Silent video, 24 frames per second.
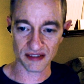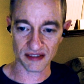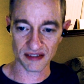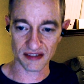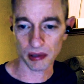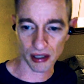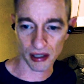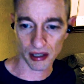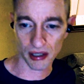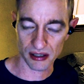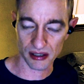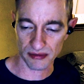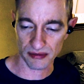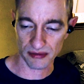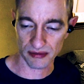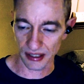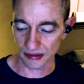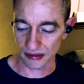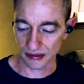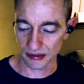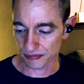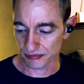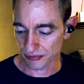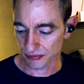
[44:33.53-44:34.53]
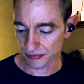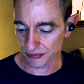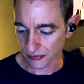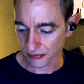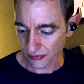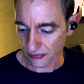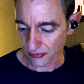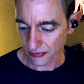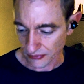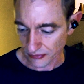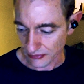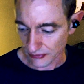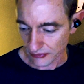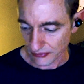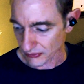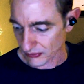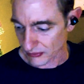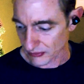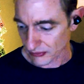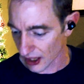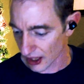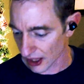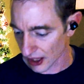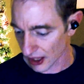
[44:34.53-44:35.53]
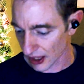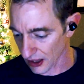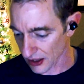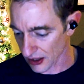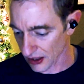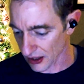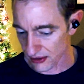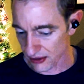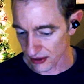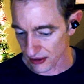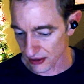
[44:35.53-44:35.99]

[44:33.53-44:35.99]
part of it, and